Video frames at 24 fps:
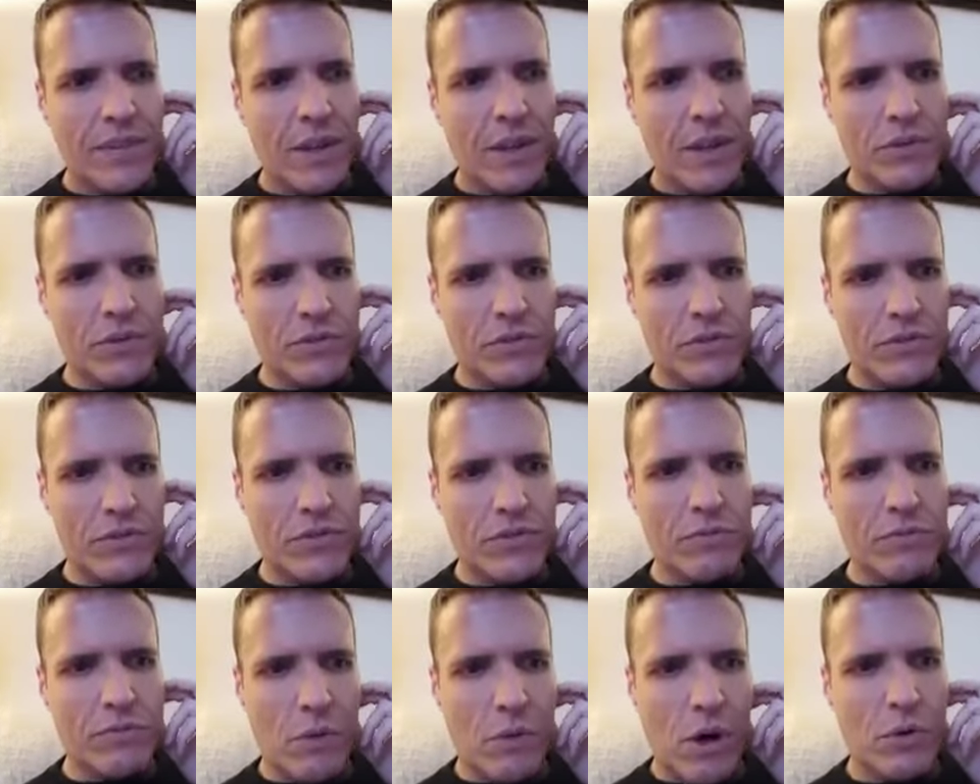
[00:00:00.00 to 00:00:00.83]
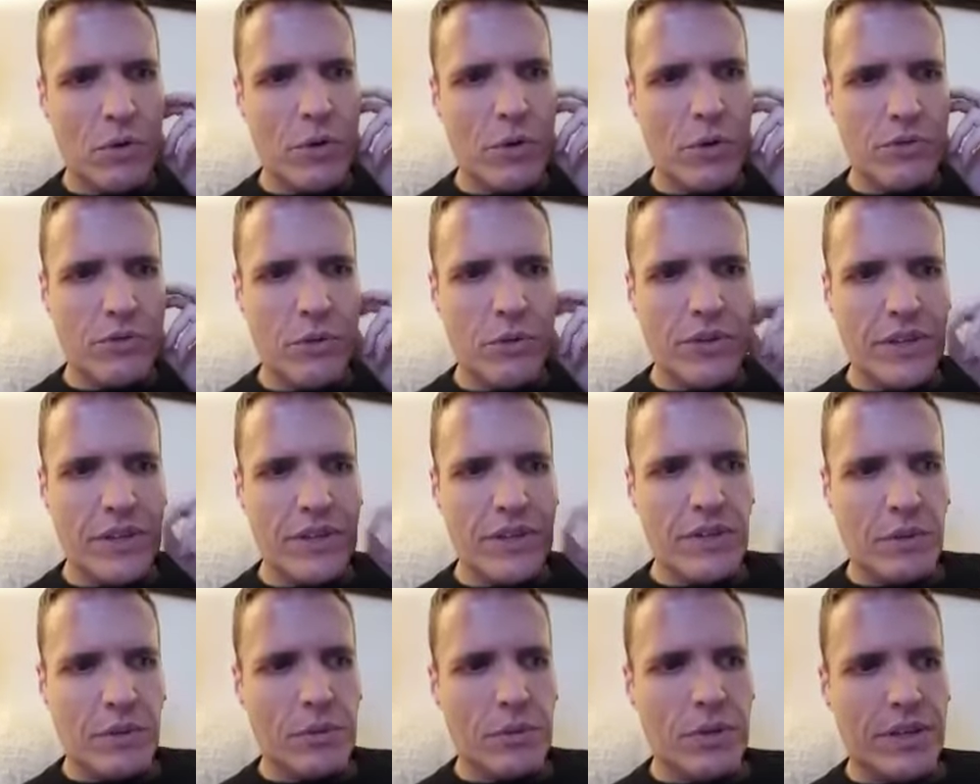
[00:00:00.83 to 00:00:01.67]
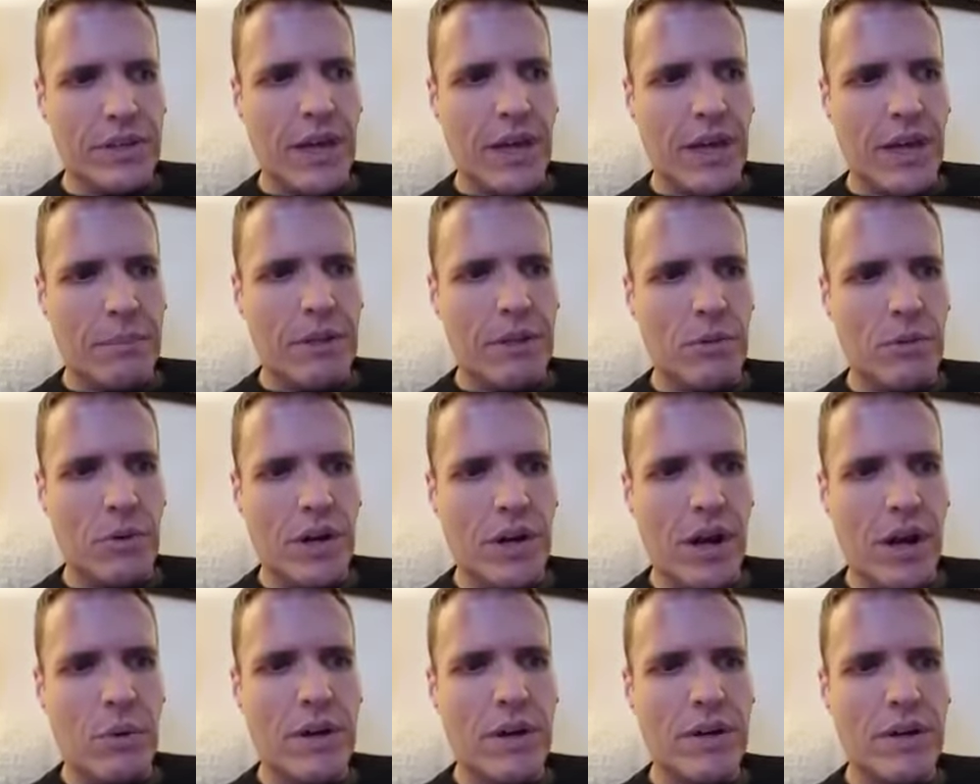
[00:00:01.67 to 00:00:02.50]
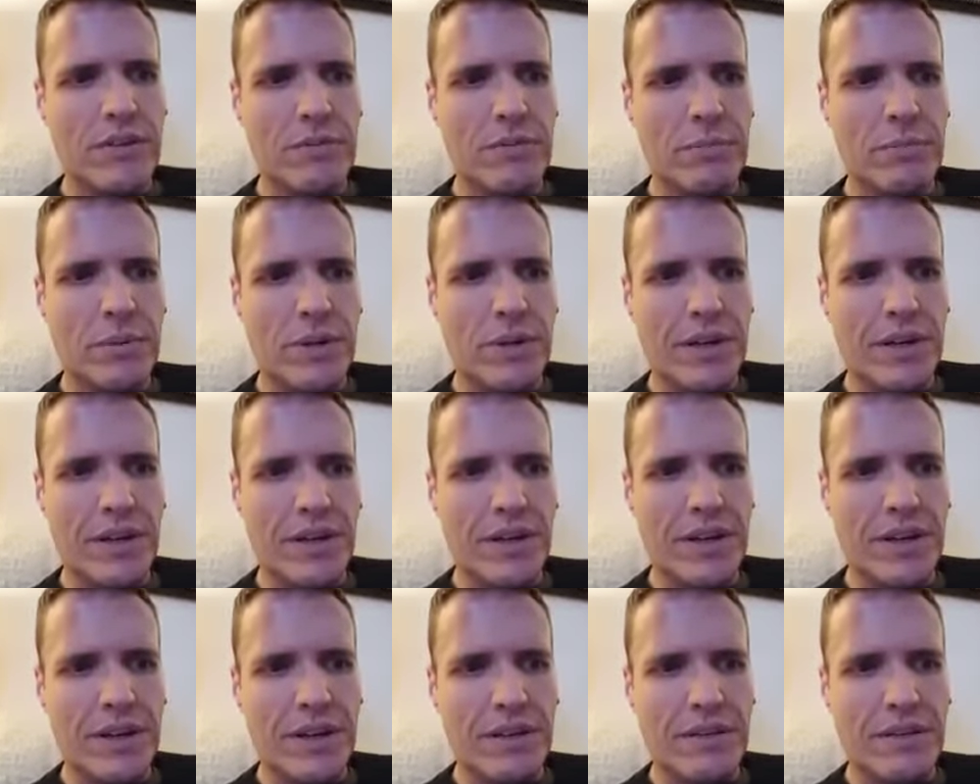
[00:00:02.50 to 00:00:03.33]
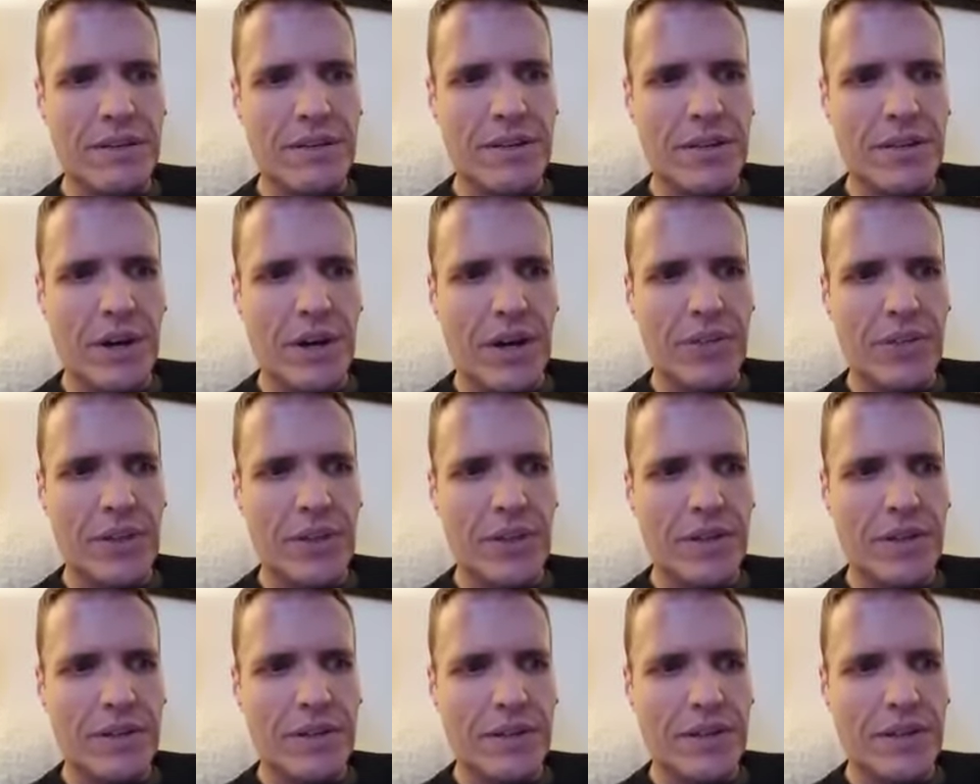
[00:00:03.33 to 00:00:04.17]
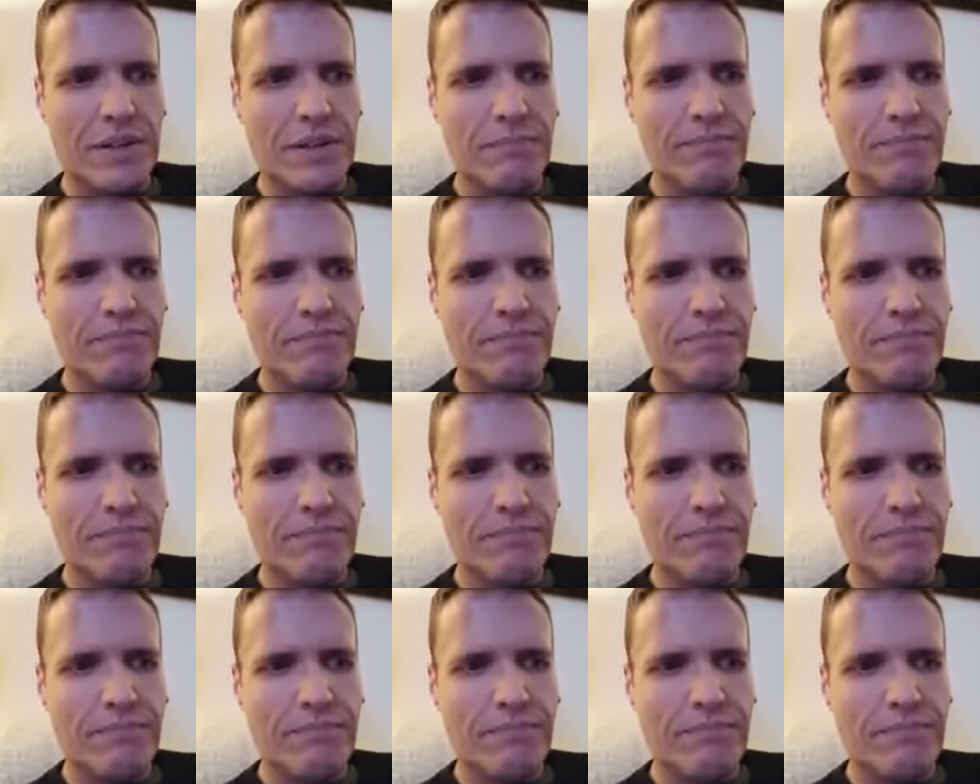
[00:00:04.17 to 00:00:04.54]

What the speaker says: it was small, gradual things that really got me to where I was. But, I think, I